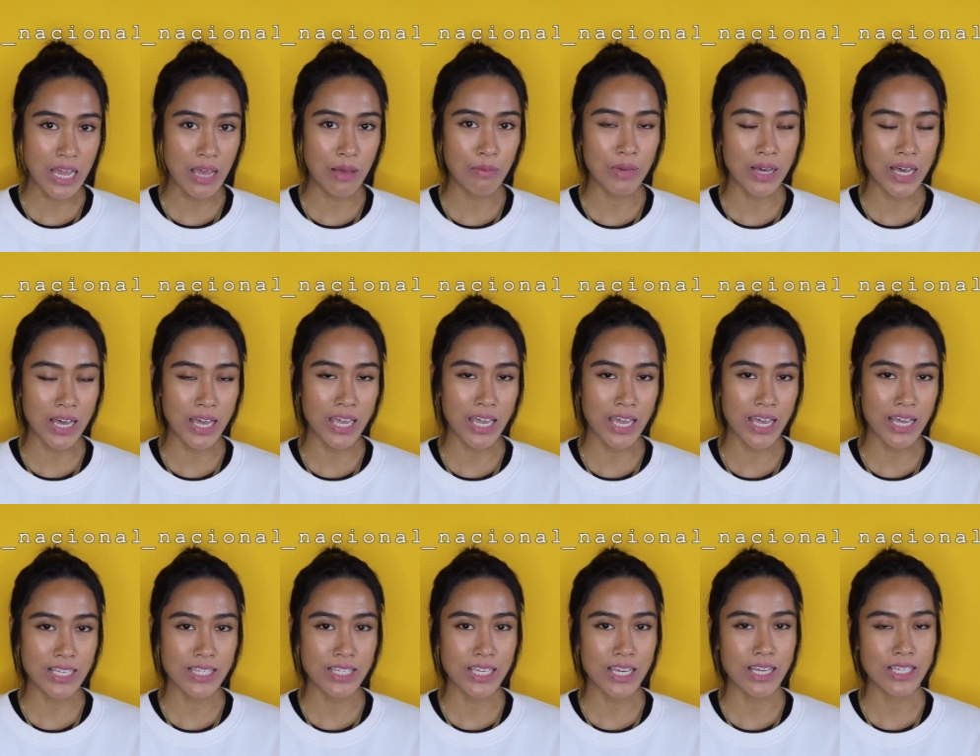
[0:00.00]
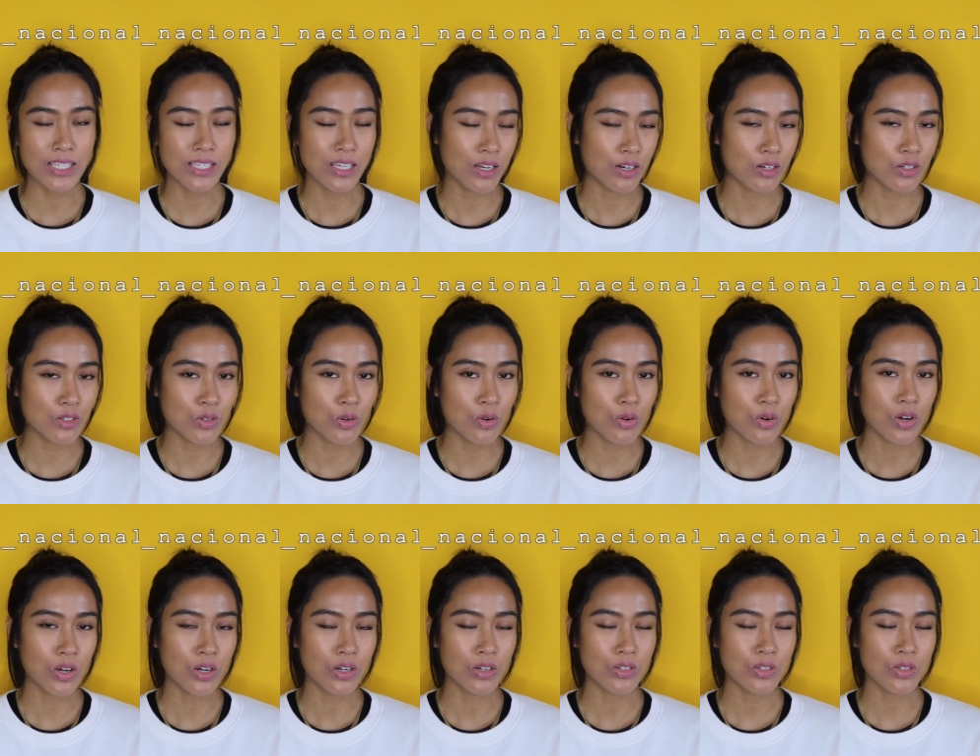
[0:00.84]
MISS
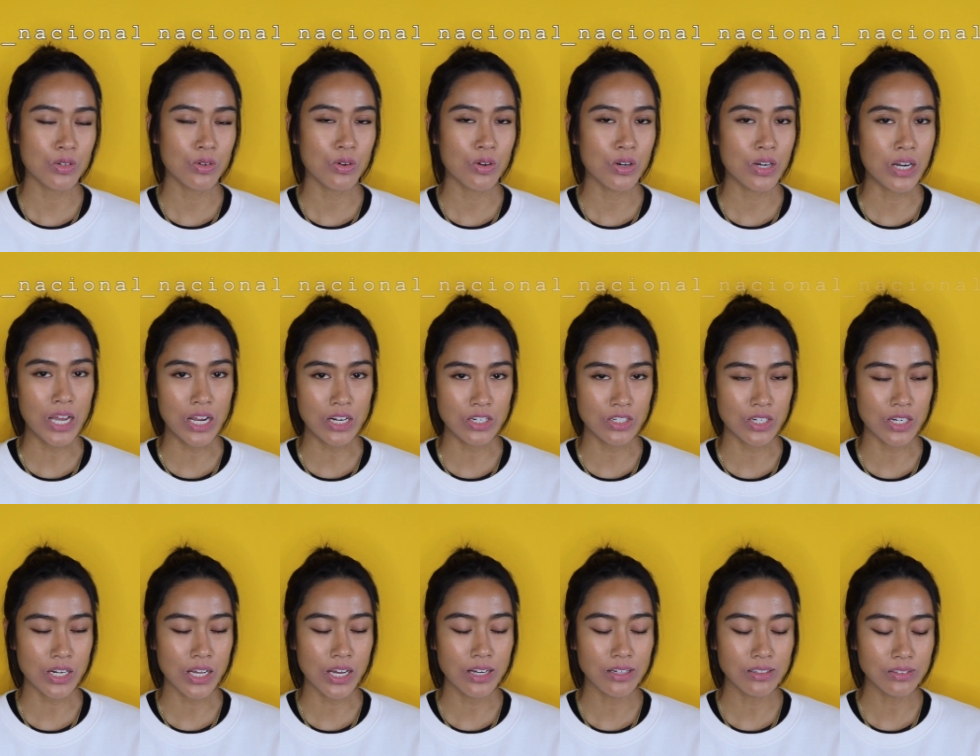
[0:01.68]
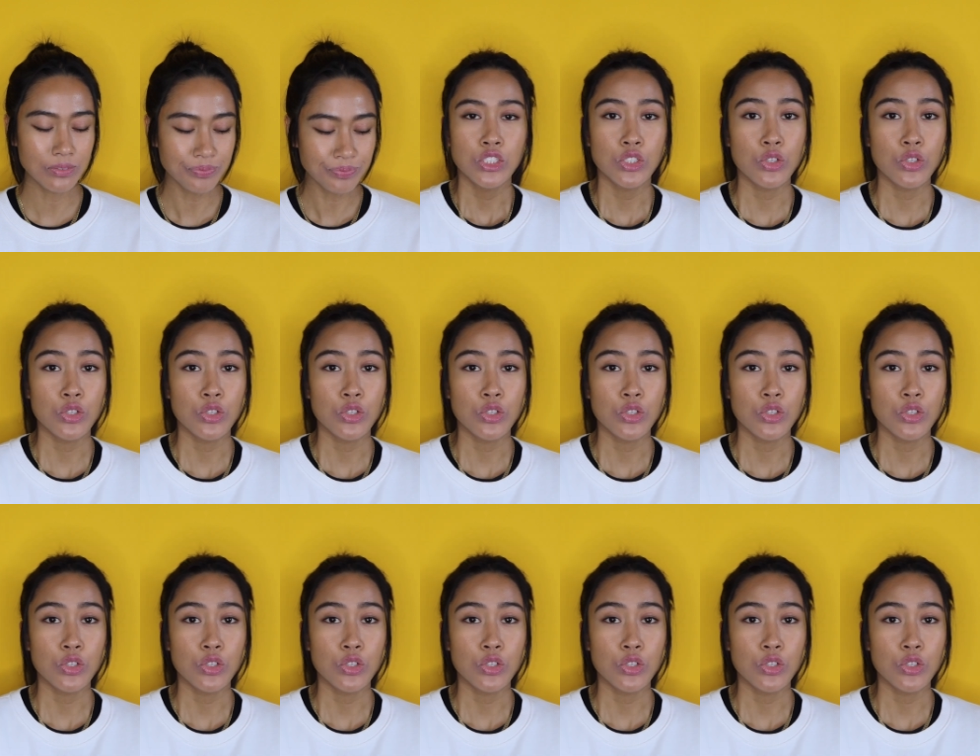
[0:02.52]
underscore underscore Nacional.